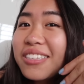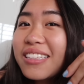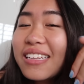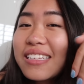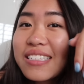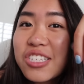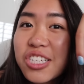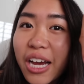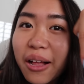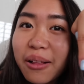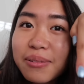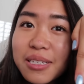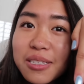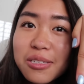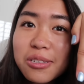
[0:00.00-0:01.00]
This
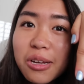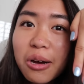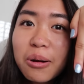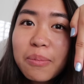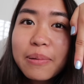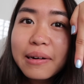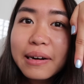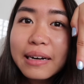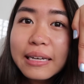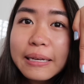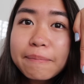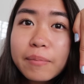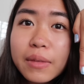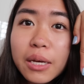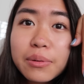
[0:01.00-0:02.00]
gel was so pretty.
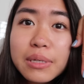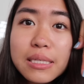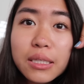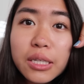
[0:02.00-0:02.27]
It was